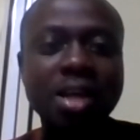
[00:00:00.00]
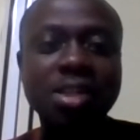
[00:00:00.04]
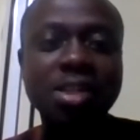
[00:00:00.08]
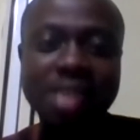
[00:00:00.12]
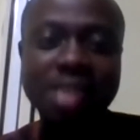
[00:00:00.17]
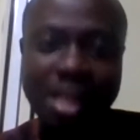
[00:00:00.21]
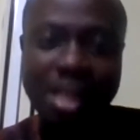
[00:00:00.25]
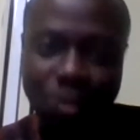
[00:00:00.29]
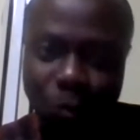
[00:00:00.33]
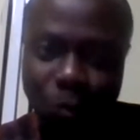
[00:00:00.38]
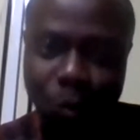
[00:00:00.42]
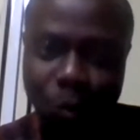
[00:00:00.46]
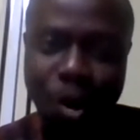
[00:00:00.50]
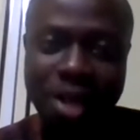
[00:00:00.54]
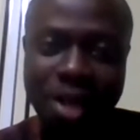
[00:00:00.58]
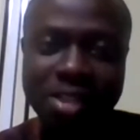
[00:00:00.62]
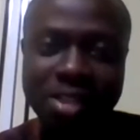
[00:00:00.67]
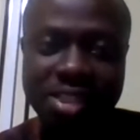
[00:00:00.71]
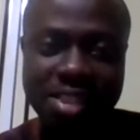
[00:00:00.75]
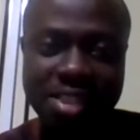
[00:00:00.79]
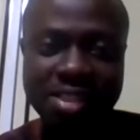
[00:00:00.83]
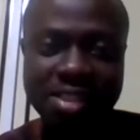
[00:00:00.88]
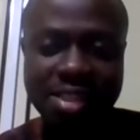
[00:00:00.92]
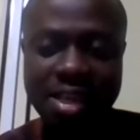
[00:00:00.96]
She says,
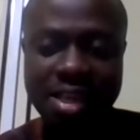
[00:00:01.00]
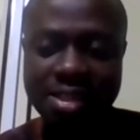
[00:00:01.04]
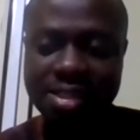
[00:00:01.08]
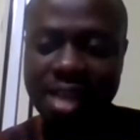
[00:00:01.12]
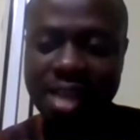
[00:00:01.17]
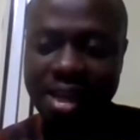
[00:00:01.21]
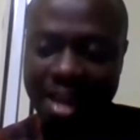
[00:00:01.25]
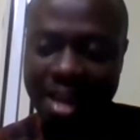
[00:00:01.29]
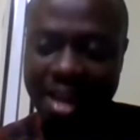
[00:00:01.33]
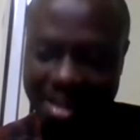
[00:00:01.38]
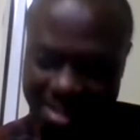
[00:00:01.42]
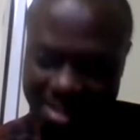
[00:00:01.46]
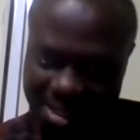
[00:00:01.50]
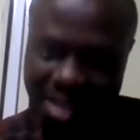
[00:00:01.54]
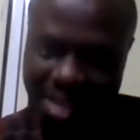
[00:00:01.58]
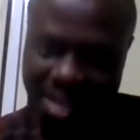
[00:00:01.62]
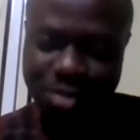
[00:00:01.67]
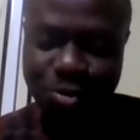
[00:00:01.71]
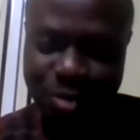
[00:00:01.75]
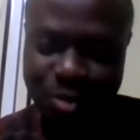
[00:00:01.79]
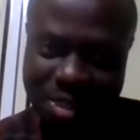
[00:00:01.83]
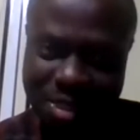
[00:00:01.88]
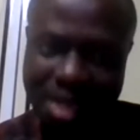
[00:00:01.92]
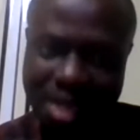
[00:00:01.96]
once she says that and
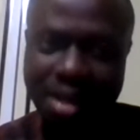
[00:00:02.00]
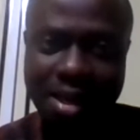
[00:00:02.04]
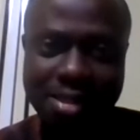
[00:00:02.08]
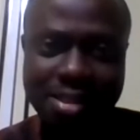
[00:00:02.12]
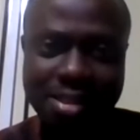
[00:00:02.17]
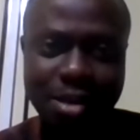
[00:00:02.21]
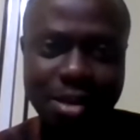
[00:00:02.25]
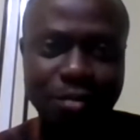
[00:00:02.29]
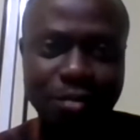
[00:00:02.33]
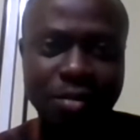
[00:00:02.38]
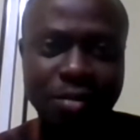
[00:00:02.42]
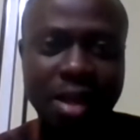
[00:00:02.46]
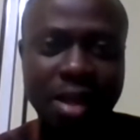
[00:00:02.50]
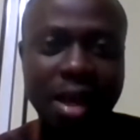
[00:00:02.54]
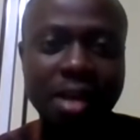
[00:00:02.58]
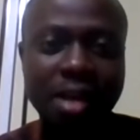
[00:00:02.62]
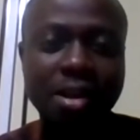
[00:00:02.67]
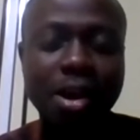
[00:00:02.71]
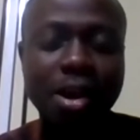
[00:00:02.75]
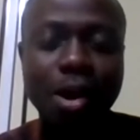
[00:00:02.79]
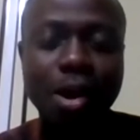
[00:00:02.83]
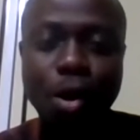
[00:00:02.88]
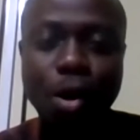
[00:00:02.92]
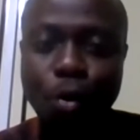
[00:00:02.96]
starts to tell herself
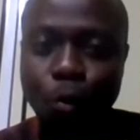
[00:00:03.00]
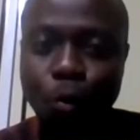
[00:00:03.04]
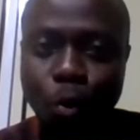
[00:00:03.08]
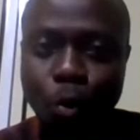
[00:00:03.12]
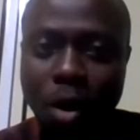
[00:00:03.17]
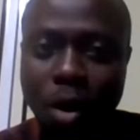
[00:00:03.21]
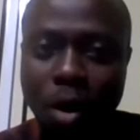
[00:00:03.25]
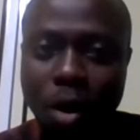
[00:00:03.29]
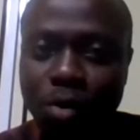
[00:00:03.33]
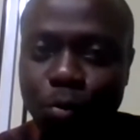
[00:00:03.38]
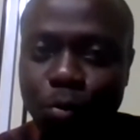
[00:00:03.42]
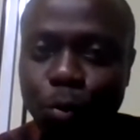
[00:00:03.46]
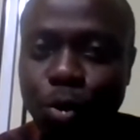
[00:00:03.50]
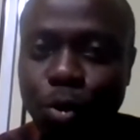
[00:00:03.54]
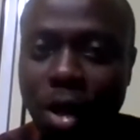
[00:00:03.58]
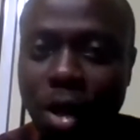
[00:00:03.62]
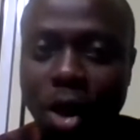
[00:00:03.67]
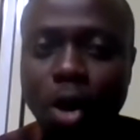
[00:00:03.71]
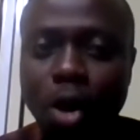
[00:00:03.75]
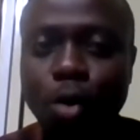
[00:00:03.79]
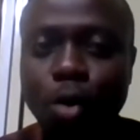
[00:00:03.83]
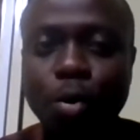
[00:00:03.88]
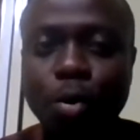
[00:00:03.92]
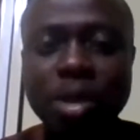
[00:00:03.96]
that, what
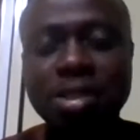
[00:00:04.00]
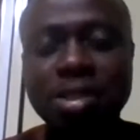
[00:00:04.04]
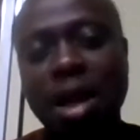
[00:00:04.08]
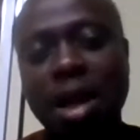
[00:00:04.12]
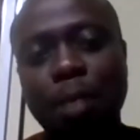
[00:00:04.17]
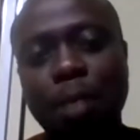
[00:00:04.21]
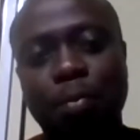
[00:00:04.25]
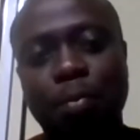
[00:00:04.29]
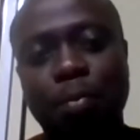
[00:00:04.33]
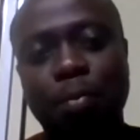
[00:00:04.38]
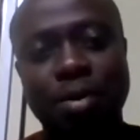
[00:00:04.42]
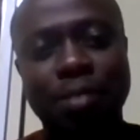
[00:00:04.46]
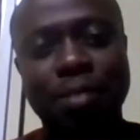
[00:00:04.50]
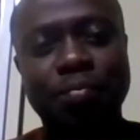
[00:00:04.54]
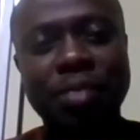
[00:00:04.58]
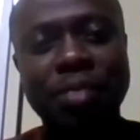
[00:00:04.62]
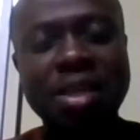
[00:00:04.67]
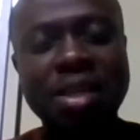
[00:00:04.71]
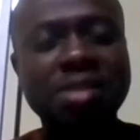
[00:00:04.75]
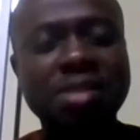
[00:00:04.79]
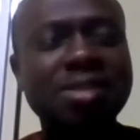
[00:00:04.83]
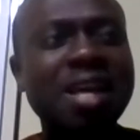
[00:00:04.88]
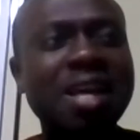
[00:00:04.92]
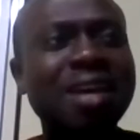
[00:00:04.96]
would always happen
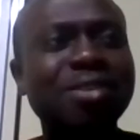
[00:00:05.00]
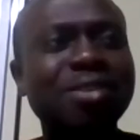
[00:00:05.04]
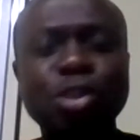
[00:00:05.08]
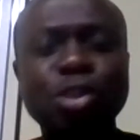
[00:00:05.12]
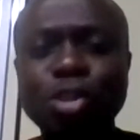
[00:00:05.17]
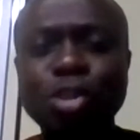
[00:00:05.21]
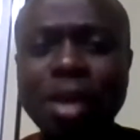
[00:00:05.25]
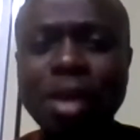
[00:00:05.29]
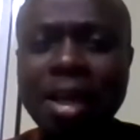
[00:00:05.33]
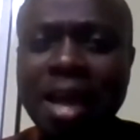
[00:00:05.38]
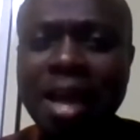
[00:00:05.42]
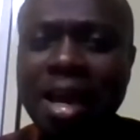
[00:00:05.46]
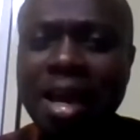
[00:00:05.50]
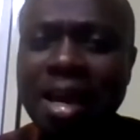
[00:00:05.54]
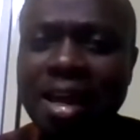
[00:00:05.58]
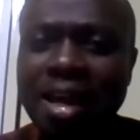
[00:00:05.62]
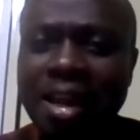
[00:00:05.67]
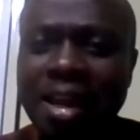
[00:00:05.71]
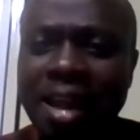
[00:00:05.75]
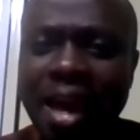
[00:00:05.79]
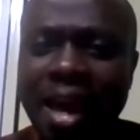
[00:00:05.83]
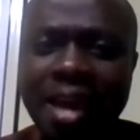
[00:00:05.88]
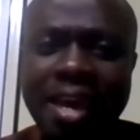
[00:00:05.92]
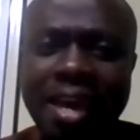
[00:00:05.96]
is that,
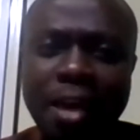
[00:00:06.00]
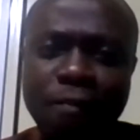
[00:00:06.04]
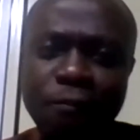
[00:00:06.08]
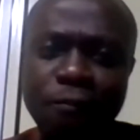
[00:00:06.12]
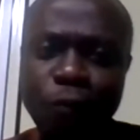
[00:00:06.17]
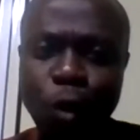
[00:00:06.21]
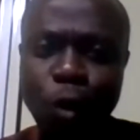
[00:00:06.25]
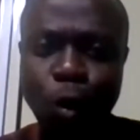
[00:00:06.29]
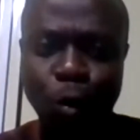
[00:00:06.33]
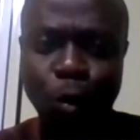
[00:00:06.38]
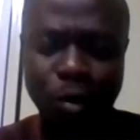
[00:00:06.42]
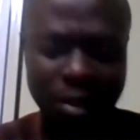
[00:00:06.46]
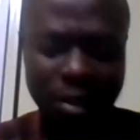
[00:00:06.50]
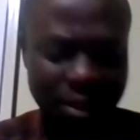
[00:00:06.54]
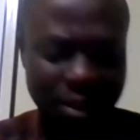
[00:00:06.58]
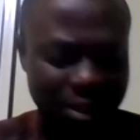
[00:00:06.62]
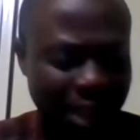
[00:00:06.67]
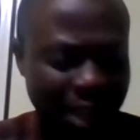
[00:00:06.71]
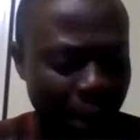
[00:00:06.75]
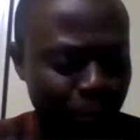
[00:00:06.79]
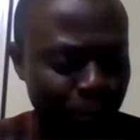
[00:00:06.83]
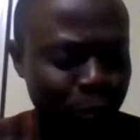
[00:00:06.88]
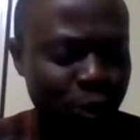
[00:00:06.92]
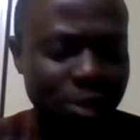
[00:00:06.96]
like a flow, the
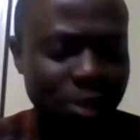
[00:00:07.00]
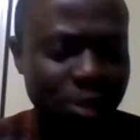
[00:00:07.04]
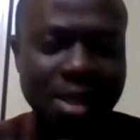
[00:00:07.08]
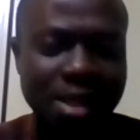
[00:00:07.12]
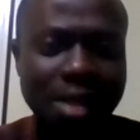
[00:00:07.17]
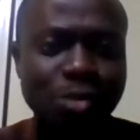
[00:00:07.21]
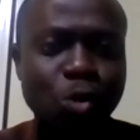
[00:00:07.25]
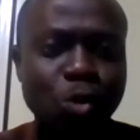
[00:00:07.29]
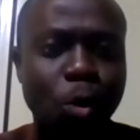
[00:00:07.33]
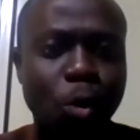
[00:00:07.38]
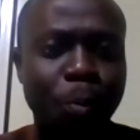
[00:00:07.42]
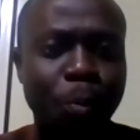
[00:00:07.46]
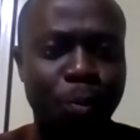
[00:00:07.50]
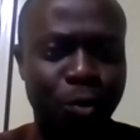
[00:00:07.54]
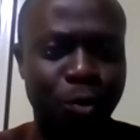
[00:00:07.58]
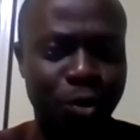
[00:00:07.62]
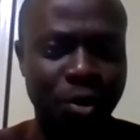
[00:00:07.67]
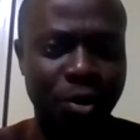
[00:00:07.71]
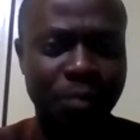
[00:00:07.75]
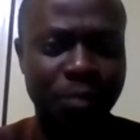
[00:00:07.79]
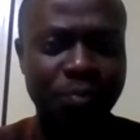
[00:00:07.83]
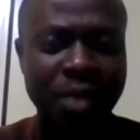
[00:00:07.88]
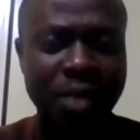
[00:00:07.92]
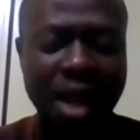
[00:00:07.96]
tap just gets open.